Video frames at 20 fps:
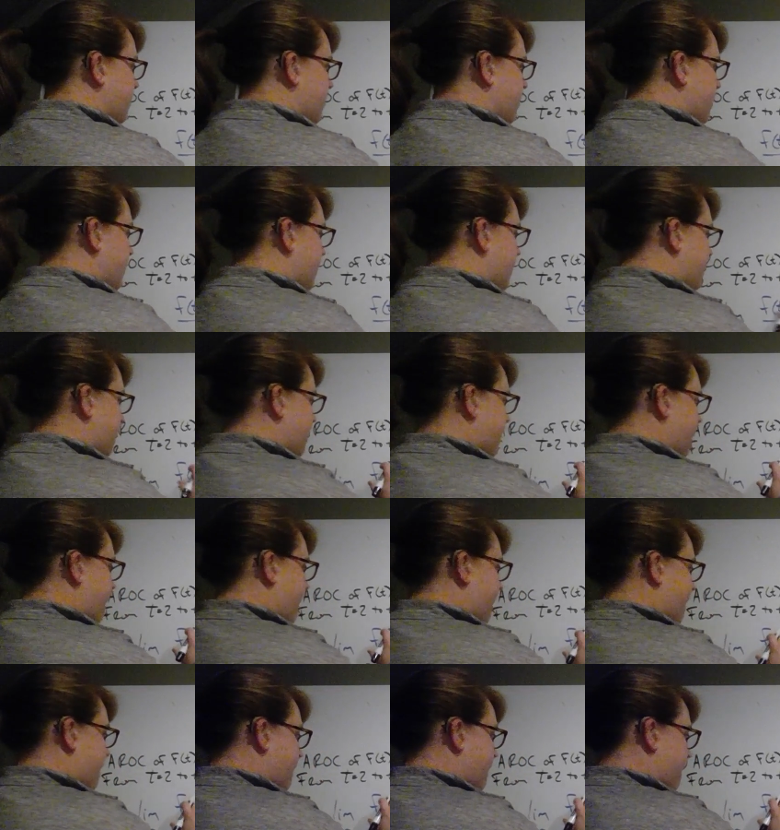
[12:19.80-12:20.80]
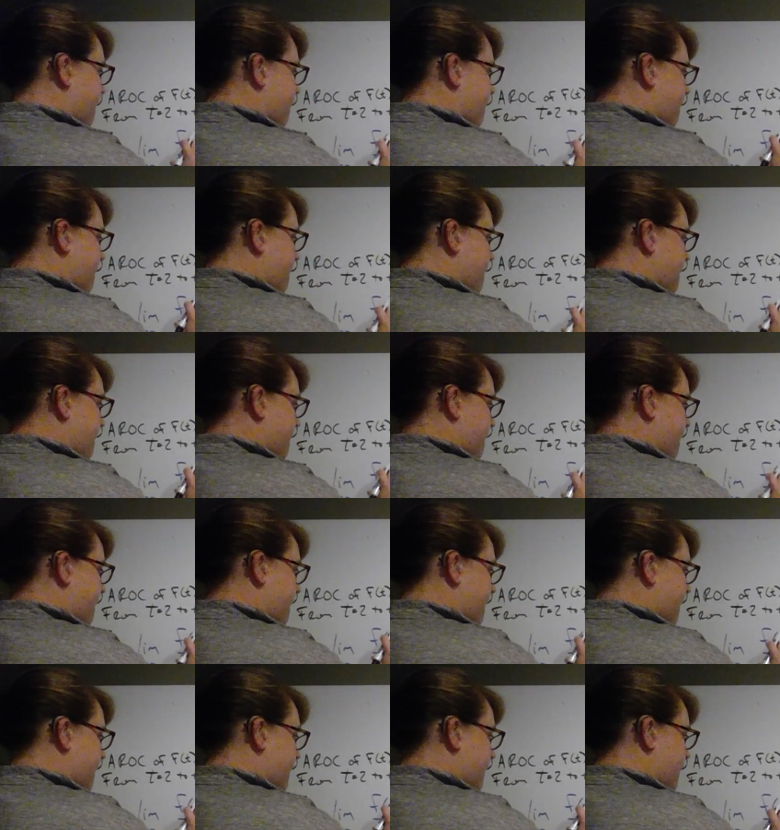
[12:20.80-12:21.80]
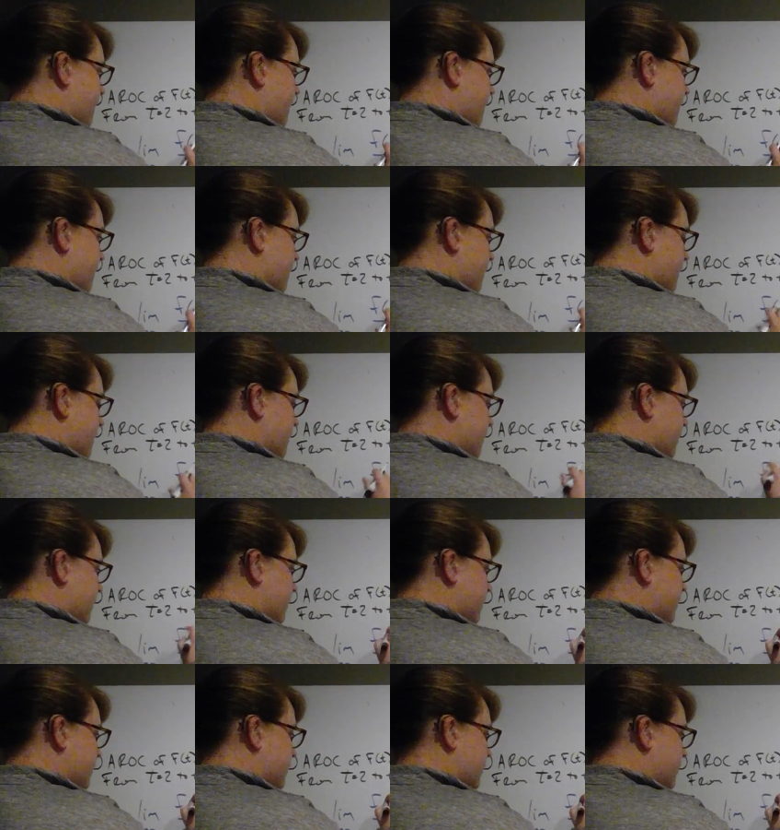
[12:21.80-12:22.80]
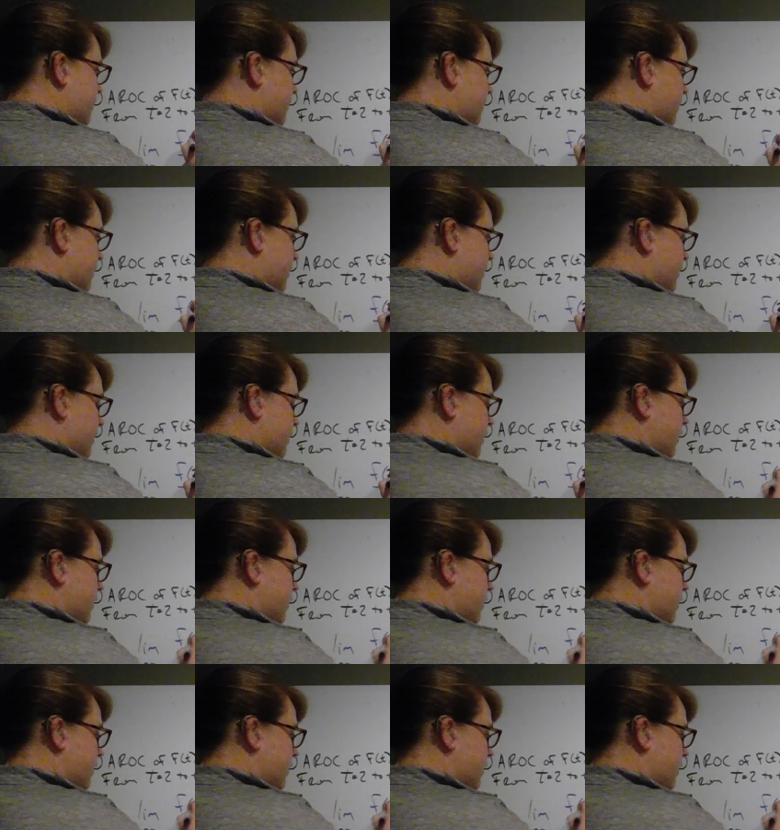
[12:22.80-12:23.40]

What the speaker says: [no speech]